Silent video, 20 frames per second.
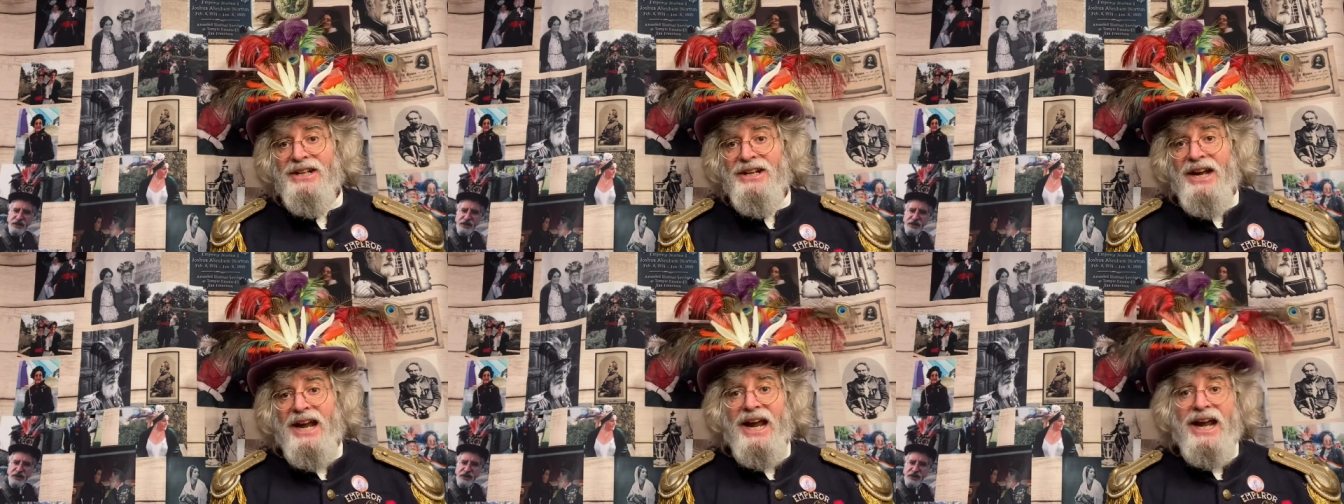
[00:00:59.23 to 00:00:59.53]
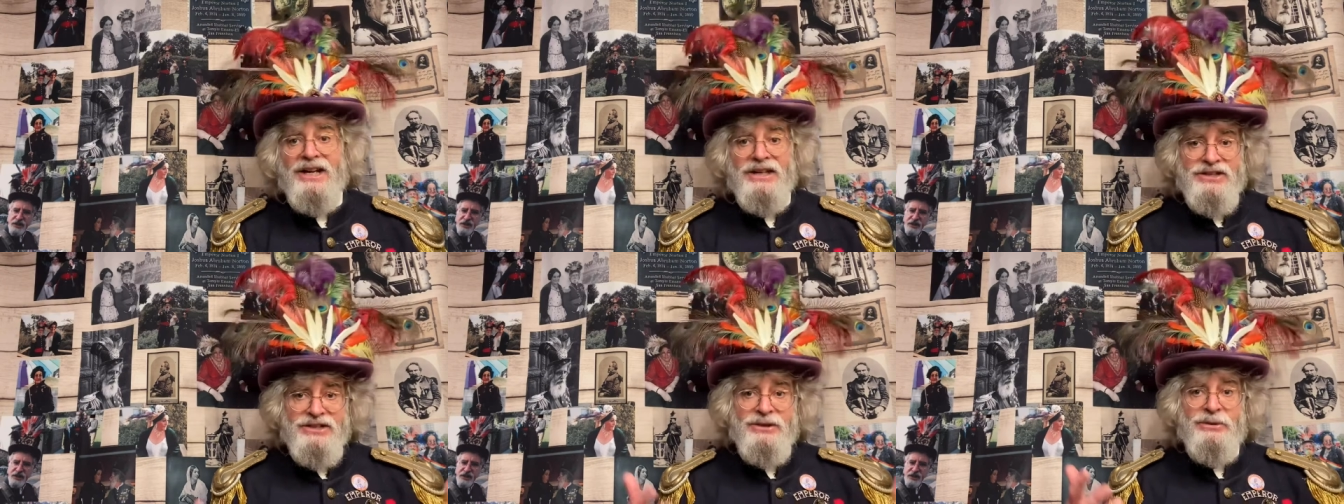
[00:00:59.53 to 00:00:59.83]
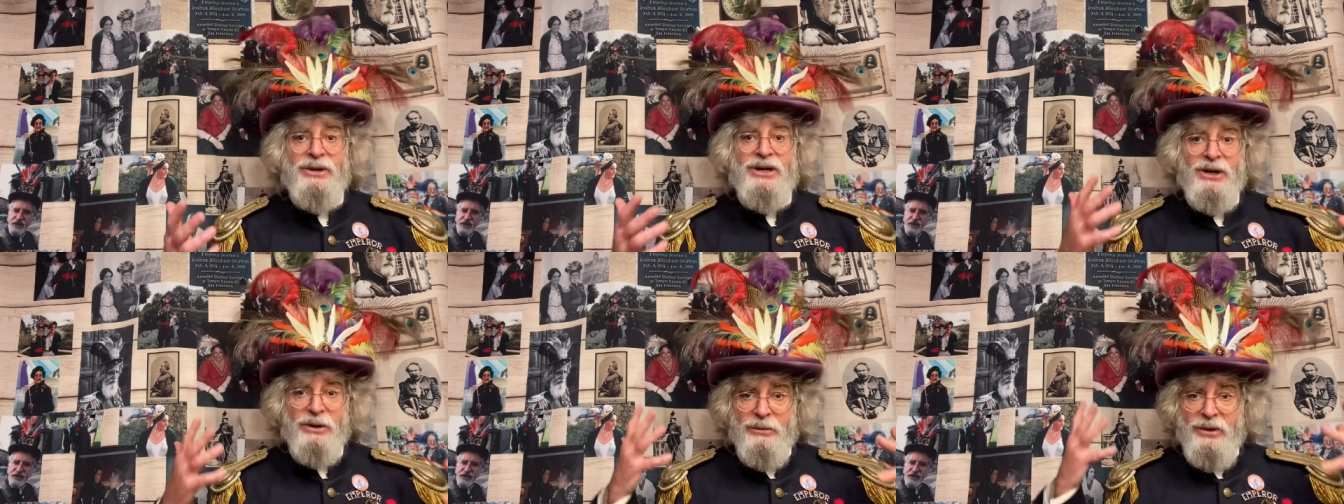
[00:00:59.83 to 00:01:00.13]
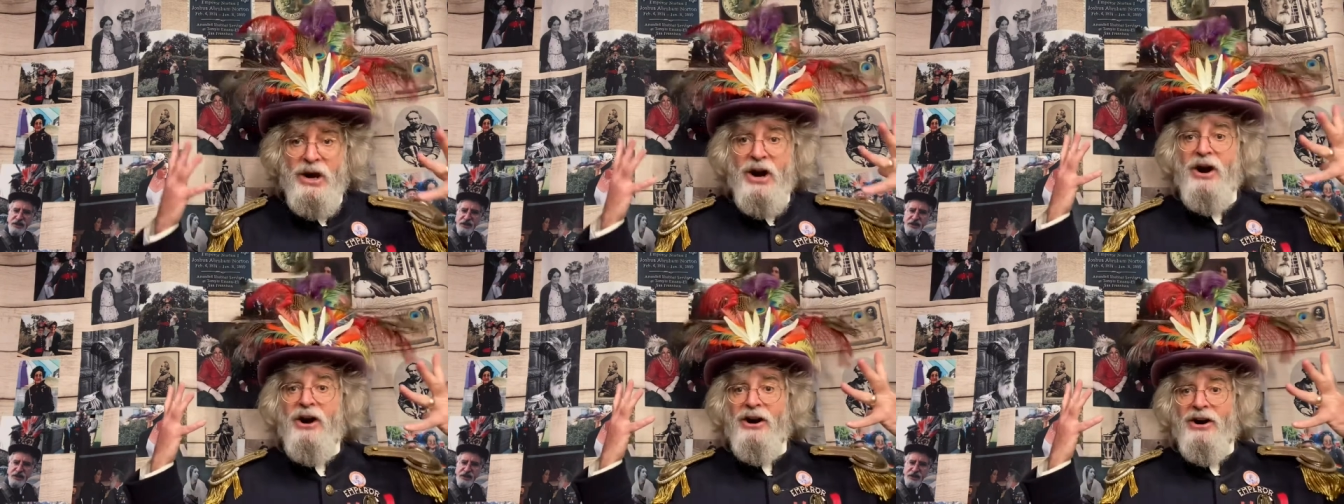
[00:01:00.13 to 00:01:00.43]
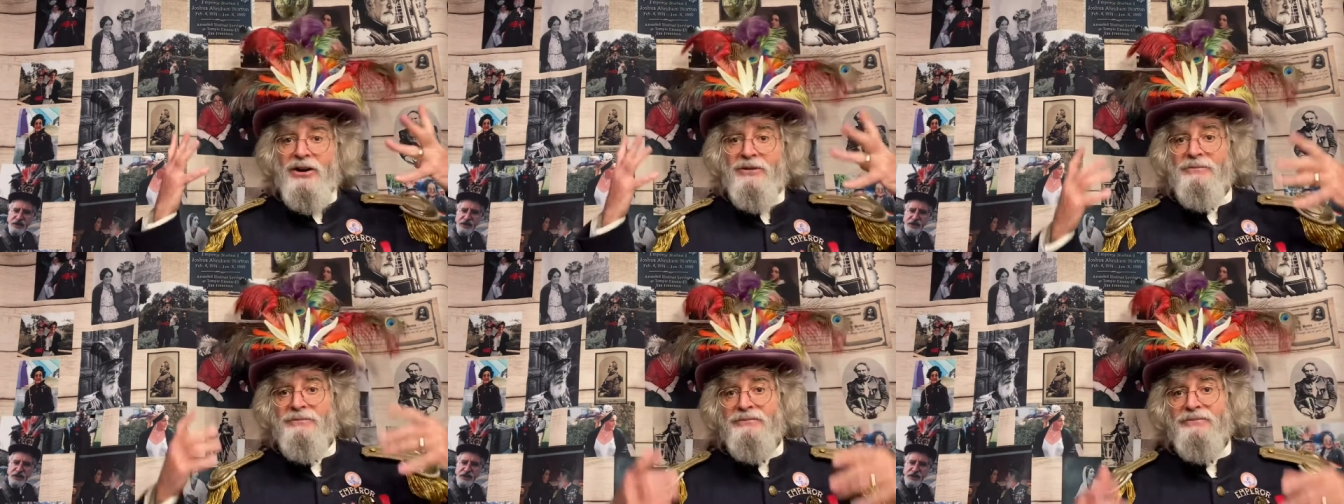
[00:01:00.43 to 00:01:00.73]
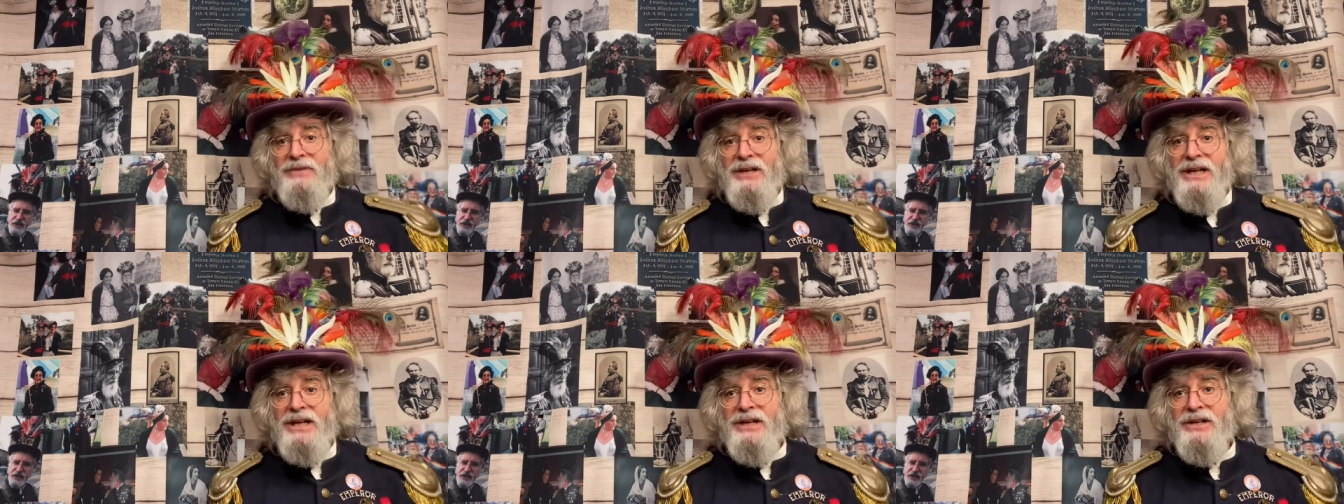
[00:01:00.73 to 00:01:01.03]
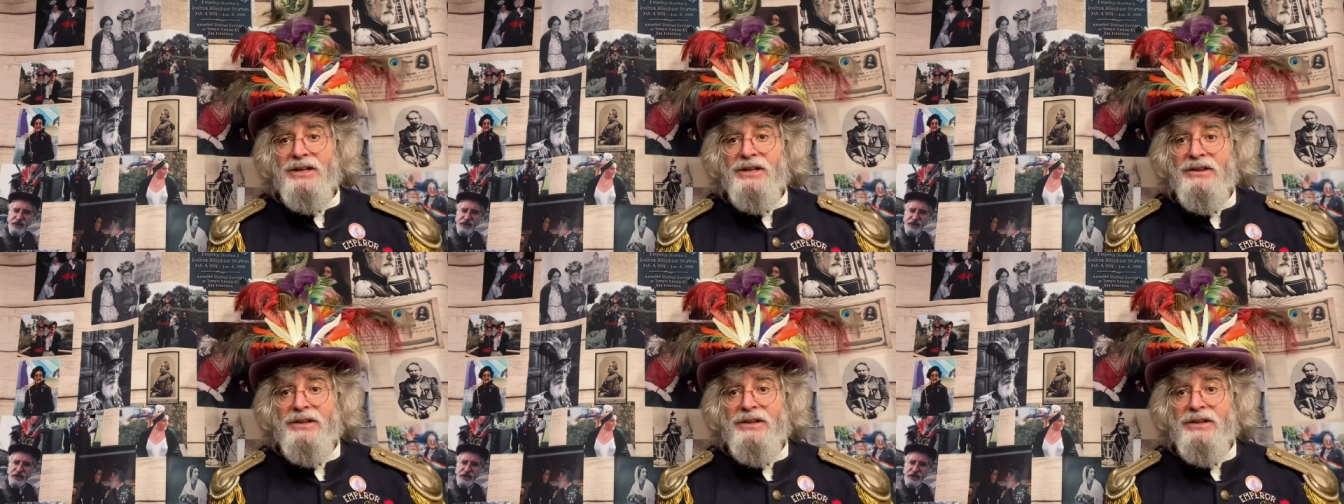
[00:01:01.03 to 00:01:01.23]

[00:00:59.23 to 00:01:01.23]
And so here we are in